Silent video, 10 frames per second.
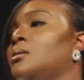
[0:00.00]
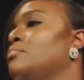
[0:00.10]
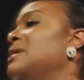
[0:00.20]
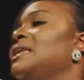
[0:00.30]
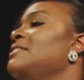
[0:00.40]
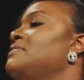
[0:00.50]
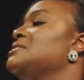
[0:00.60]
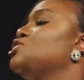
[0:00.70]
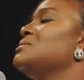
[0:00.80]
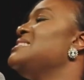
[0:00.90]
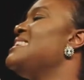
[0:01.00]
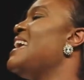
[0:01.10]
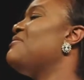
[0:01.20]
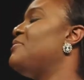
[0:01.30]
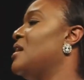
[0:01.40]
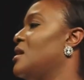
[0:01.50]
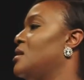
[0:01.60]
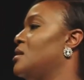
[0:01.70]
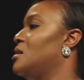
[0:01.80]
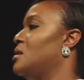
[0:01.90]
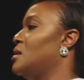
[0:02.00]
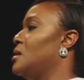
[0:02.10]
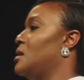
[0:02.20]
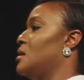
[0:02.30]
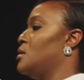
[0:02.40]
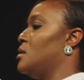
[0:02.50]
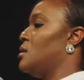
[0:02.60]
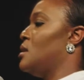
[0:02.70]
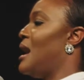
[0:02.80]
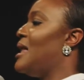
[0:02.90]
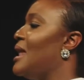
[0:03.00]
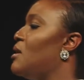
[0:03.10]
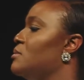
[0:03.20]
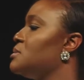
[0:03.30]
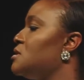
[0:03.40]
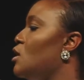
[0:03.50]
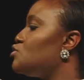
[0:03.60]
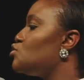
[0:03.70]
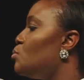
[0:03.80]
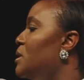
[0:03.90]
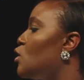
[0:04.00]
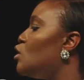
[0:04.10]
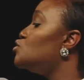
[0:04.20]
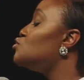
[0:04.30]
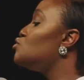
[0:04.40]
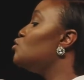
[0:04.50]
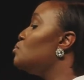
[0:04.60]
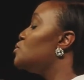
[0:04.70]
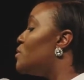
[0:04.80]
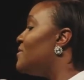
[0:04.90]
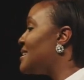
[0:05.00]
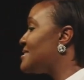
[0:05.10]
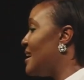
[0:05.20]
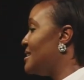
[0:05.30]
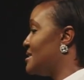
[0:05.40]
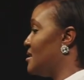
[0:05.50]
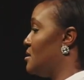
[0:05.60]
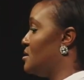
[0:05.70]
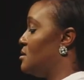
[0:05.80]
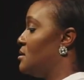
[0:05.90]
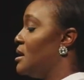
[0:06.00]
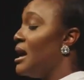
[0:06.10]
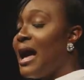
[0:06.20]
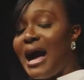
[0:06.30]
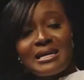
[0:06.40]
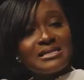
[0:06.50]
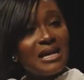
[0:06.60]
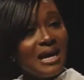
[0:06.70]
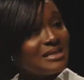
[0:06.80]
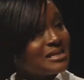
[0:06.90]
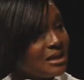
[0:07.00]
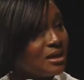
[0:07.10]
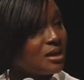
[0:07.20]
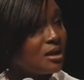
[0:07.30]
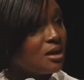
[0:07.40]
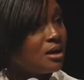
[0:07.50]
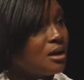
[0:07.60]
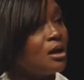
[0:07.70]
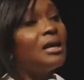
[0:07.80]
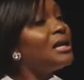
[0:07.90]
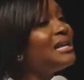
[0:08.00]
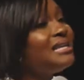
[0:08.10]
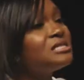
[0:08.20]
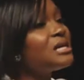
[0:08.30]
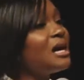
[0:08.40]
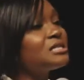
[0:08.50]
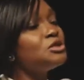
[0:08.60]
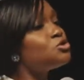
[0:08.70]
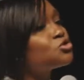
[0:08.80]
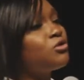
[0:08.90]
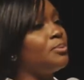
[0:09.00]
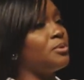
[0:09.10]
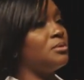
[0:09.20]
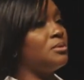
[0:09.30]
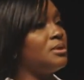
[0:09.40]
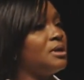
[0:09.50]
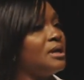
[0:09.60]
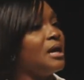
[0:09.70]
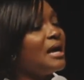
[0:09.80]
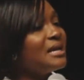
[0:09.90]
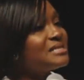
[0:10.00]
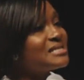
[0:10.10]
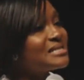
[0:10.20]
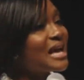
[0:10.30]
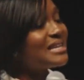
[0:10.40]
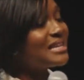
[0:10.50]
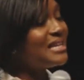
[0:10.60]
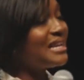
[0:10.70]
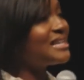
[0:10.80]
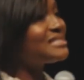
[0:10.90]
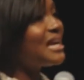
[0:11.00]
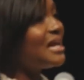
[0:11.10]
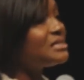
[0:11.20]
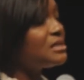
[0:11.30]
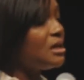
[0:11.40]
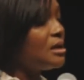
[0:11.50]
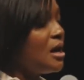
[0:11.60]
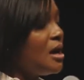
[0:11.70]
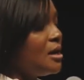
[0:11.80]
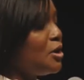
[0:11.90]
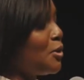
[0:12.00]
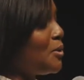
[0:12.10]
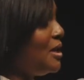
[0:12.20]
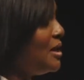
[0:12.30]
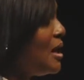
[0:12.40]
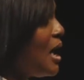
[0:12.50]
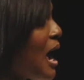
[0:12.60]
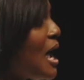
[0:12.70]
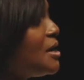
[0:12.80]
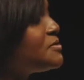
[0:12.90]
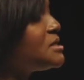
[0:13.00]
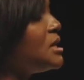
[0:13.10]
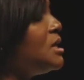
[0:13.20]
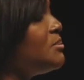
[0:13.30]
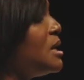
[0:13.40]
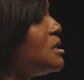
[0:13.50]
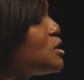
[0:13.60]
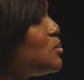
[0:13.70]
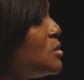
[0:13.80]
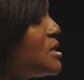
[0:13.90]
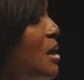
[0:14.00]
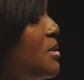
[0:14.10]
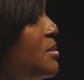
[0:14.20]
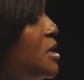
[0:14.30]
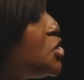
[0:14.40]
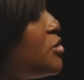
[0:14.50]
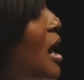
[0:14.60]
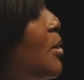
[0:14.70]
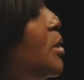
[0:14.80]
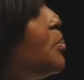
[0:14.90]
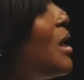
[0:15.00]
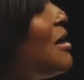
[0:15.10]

Believers should never allow themselves to be consumed with anxiety. Anxiety leads us into trouble. It is in anxiety. You know, I have seen in my small time in ministry how people